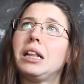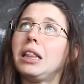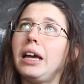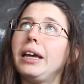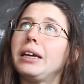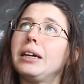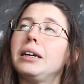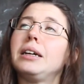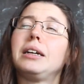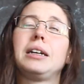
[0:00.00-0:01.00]
like
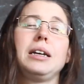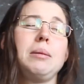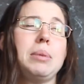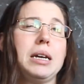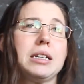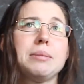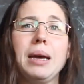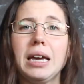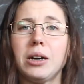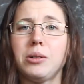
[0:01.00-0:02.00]
it picked
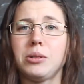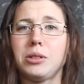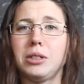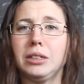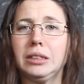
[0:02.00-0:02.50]
mangoes,